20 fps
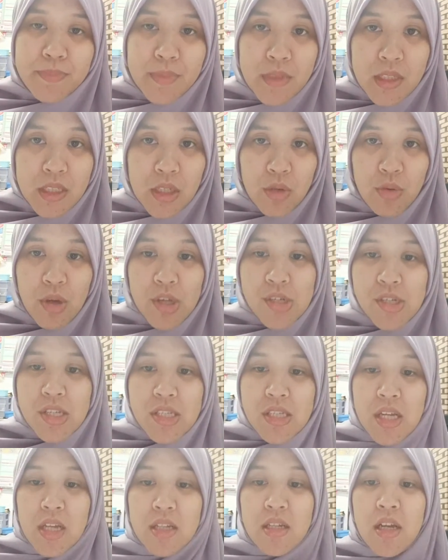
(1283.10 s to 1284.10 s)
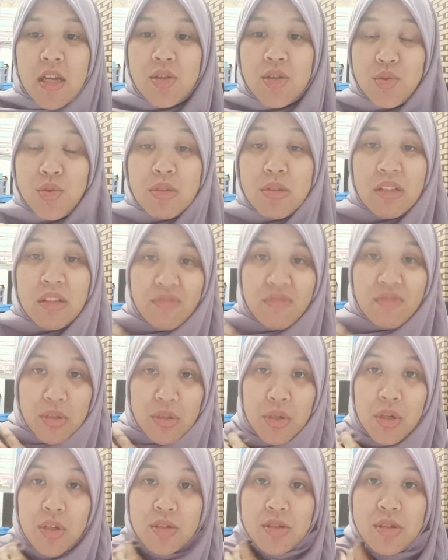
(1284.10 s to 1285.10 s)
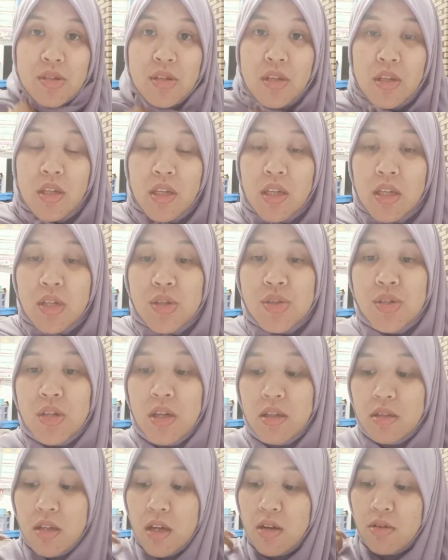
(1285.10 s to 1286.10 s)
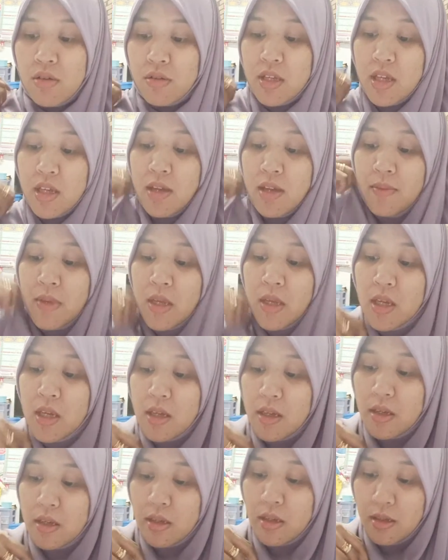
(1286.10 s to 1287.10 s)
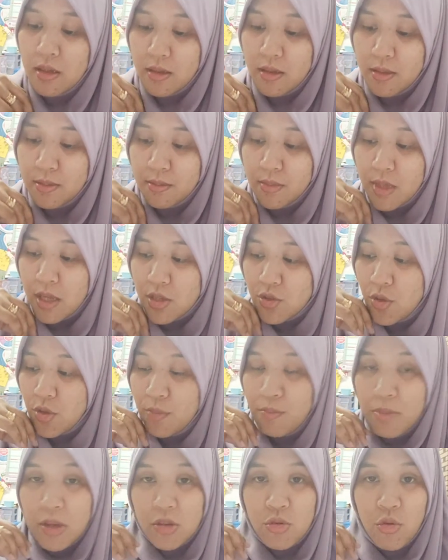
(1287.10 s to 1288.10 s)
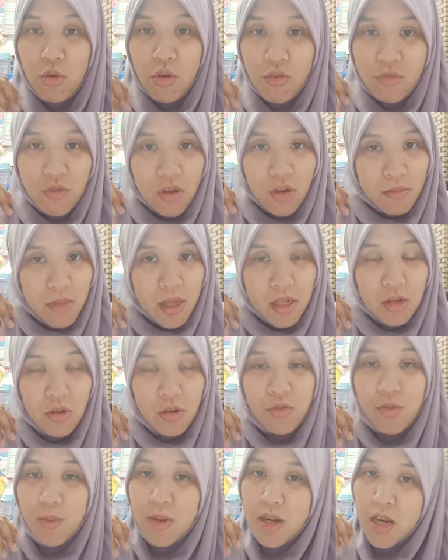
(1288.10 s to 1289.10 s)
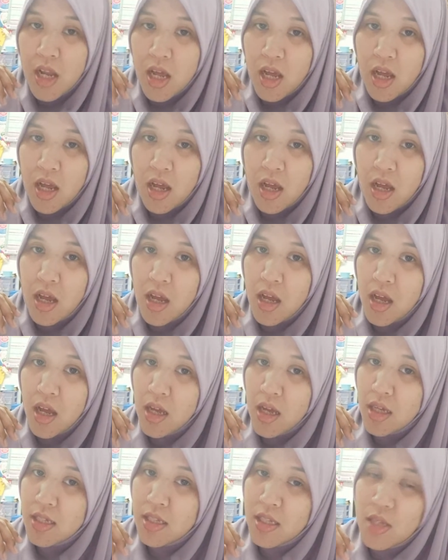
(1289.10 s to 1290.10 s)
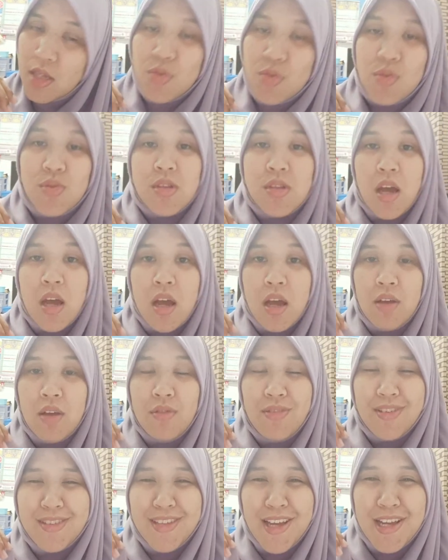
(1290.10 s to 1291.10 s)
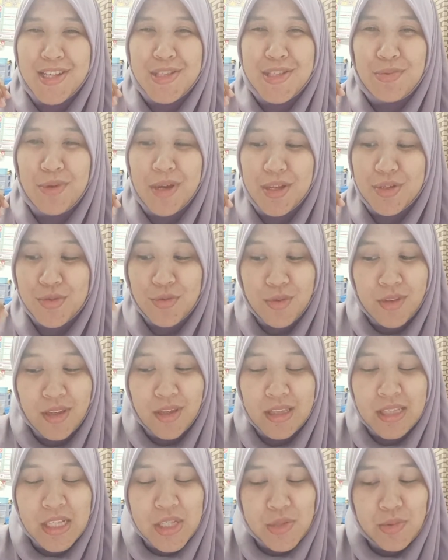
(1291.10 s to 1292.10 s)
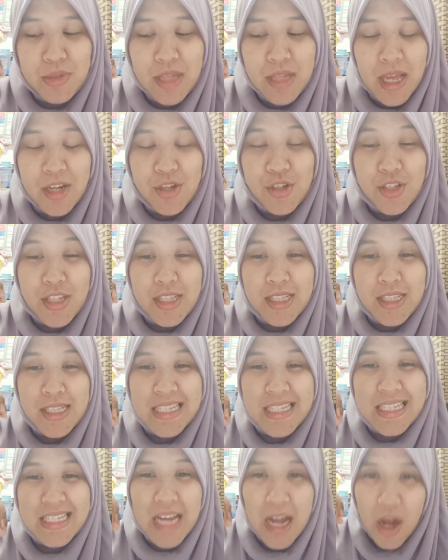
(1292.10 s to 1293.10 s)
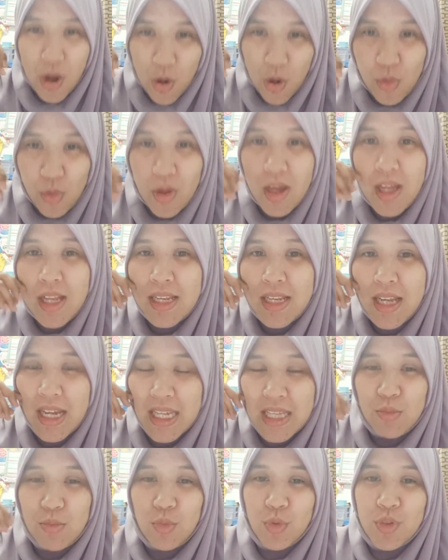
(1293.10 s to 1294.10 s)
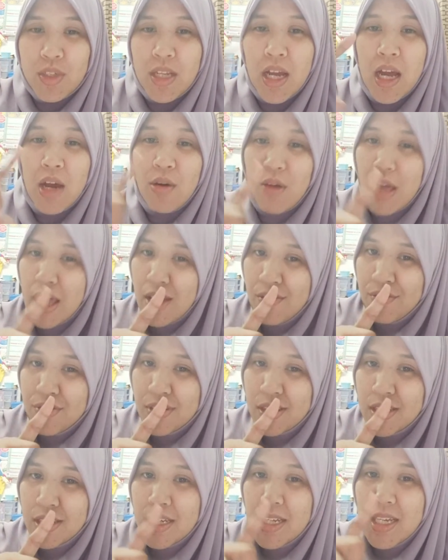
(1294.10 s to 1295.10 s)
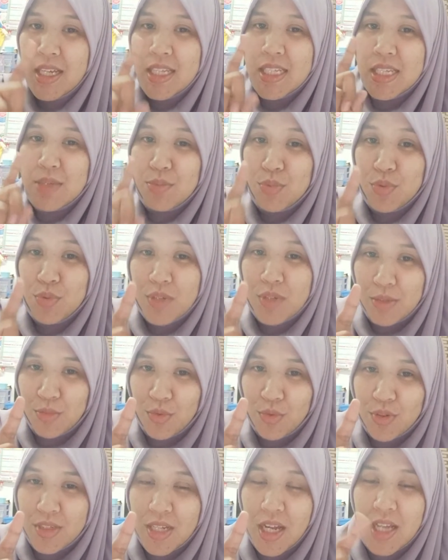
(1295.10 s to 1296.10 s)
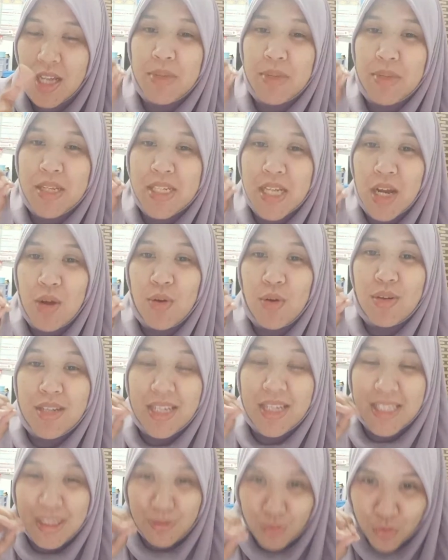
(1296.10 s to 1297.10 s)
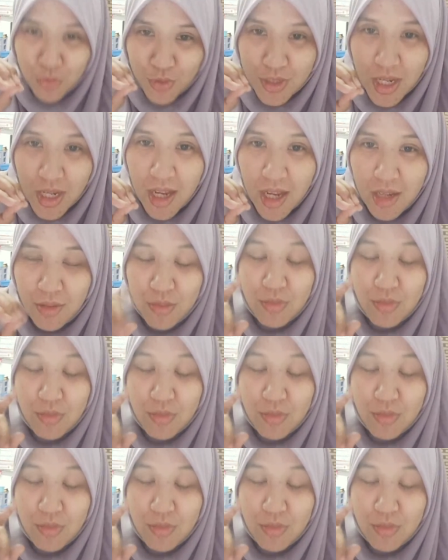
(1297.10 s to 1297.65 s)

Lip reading: the questions are not so difficult, inshallah. Okay, as compared to old format lagi susah for task 1. So this one actually jauh lagi mudah. However, dia bukan mudah tapi jauh lagi mudah.